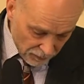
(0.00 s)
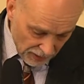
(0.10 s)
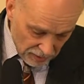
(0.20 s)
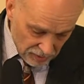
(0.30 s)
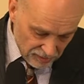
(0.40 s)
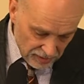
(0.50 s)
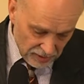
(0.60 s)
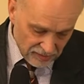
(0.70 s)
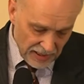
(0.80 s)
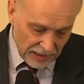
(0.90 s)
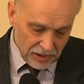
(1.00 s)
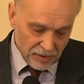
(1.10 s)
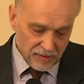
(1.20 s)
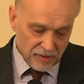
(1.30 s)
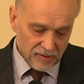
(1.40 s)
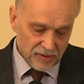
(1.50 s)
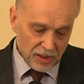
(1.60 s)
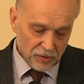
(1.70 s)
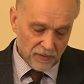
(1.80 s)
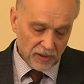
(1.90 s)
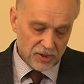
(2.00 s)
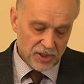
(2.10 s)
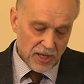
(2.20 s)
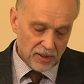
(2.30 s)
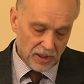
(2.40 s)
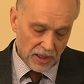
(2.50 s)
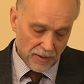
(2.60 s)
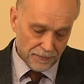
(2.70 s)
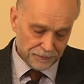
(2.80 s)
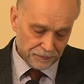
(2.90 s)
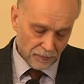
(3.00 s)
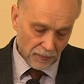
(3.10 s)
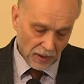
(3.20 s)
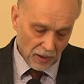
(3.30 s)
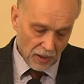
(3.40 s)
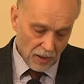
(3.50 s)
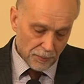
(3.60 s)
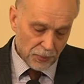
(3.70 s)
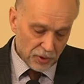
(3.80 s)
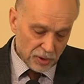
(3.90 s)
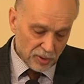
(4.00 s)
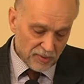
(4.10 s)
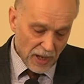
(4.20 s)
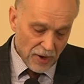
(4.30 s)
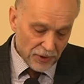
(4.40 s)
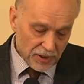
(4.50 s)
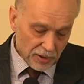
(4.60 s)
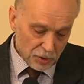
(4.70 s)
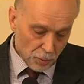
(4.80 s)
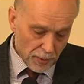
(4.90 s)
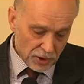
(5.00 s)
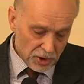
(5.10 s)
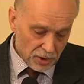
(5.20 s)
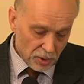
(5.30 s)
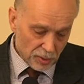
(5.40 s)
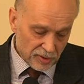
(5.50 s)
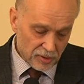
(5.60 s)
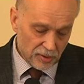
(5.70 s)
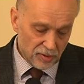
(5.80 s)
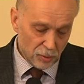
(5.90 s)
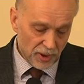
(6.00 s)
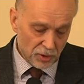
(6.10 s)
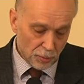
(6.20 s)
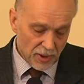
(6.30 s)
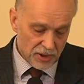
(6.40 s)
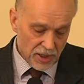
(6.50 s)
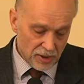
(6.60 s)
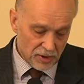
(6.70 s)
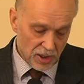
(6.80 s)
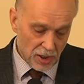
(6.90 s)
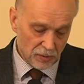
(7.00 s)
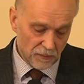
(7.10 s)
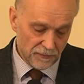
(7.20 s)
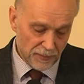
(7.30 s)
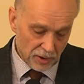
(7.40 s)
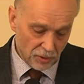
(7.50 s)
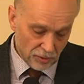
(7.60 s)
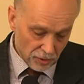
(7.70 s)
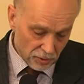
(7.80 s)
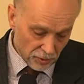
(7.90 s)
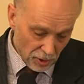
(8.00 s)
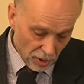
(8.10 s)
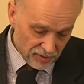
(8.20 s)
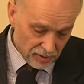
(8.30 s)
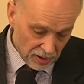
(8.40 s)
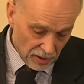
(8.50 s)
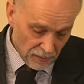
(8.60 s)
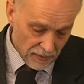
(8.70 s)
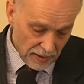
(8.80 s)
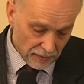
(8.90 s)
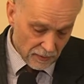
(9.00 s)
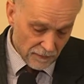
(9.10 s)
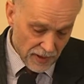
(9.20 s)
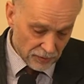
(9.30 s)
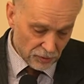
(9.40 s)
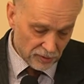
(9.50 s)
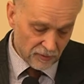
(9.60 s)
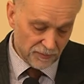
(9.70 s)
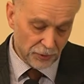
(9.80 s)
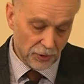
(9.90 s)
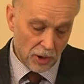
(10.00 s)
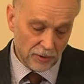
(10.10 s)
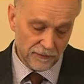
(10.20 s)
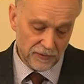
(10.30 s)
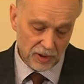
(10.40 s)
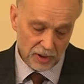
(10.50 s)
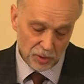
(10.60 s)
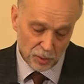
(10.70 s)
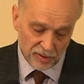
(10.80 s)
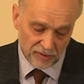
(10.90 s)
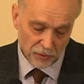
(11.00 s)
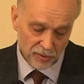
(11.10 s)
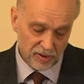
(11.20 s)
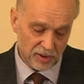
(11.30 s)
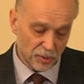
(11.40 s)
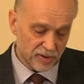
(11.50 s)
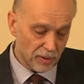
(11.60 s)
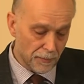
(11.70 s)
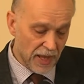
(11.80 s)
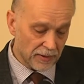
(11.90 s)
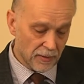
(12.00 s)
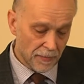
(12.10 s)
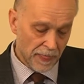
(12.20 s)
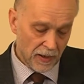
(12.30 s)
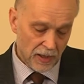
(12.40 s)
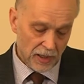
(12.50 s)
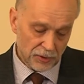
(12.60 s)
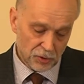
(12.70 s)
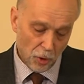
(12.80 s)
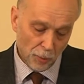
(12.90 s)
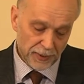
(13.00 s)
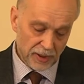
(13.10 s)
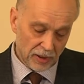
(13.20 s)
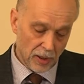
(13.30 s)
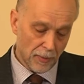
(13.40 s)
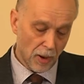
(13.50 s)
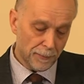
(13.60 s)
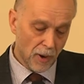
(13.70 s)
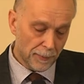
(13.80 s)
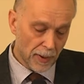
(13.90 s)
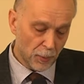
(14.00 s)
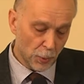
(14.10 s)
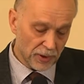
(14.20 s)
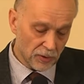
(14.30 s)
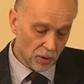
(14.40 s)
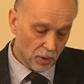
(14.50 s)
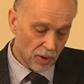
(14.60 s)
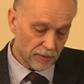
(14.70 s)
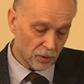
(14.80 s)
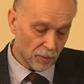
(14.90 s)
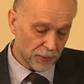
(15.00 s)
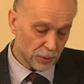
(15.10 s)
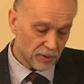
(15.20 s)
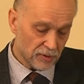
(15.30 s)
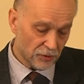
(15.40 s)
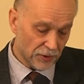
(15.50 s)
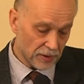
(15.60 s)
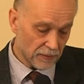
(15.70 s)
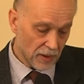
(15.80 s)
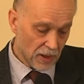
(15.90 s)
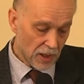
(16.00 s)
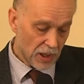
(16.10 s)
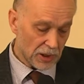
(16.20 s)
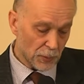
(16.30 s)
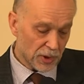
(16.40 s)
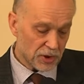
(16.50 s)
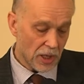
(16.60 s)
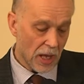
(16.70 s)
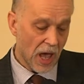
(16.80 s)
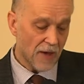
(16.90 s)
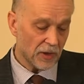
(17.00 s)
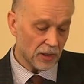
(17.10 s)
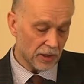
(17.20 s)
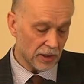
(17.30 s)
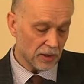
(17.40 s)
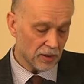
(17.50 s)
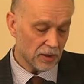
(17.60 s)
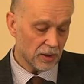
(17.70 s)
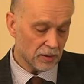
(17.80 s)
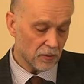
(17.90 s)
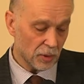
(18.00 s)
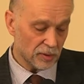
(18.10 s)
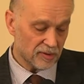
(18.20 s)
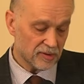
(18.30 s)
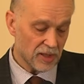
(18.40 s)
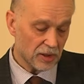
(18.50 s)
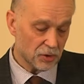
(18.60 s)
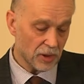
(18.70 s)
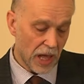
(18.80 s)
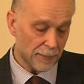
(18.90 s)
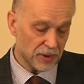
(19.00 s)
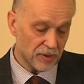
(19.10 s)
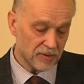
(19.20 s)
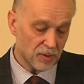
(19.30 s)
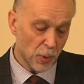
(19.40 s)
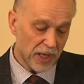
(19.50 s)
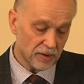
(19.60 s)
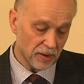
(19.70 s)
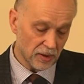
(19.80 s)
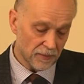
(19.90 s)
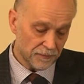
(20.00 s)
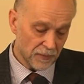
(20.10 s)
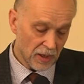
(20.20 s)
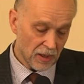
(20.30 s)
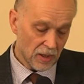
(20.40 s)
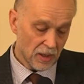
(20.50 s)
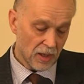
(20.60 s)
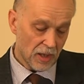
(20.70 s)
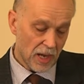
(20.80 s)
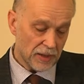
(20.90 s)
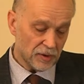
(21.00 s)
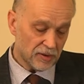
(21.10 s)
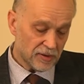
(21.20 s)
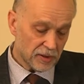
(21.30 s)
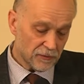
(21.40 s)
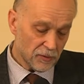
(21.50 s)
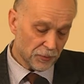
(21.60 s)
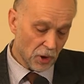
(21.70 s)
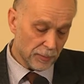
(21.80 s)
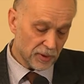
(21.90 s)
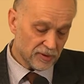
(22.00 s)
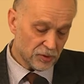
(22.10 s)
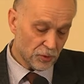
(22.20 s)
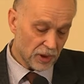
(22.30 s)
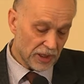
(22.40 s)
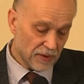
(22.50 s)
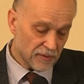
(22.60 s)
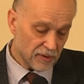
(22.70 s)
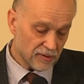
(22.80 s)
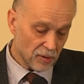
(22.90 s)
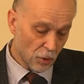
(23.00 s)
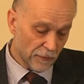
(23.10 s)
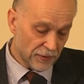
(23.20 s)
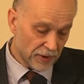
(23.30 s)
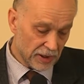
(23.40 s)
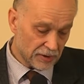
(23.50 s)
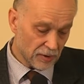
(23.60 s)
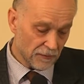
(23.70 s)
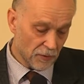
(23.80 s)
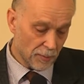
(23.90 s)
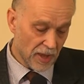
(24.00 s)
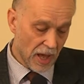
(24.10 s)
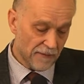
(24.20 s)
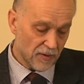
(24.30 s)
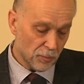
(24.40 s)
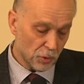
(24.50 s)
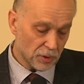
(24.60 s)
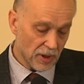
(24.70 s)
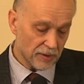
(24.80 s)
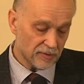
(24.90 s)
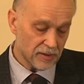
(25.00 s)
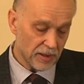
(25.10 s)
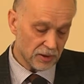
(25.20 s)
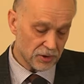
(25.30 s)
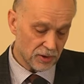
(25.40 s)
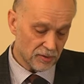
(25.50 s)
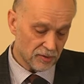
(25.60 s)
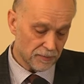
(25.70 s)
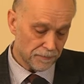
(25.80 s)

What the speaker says: it is exactly this state of akchedia, produced by reading too much news, consuming too much energy out of mere curiosity, that the vendors of pornography use for seducing men into opening up a pop-up window on the computer screen in which a heavenly, in quotes, sexual happiness is awaiting. A deceitful promise to relieve this overeater from the heavy mood and sluggishness.